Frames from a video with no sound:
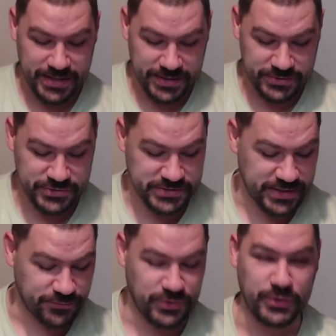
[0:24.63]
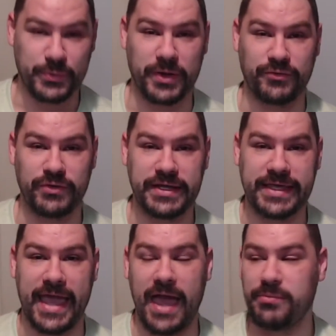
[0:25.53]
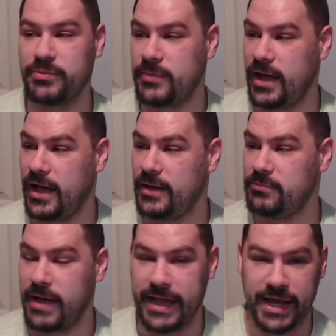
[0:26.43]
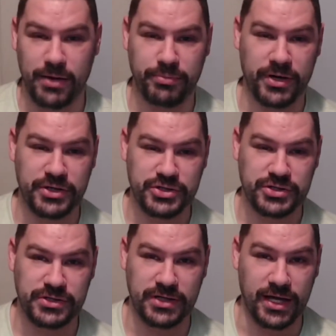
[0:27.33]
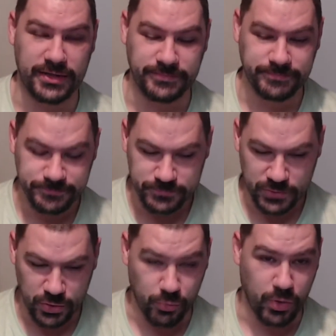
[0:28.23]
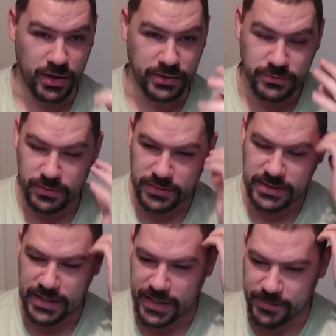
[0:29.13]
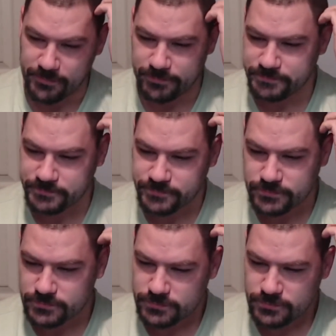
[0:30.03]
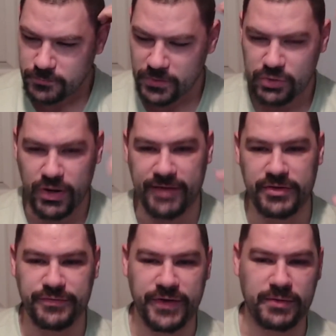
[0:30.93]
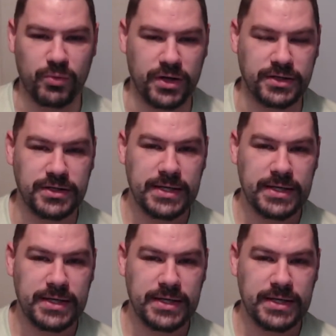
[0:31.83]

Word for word: just to give you a quick recap, my airbrush gun, or the gravity fed one,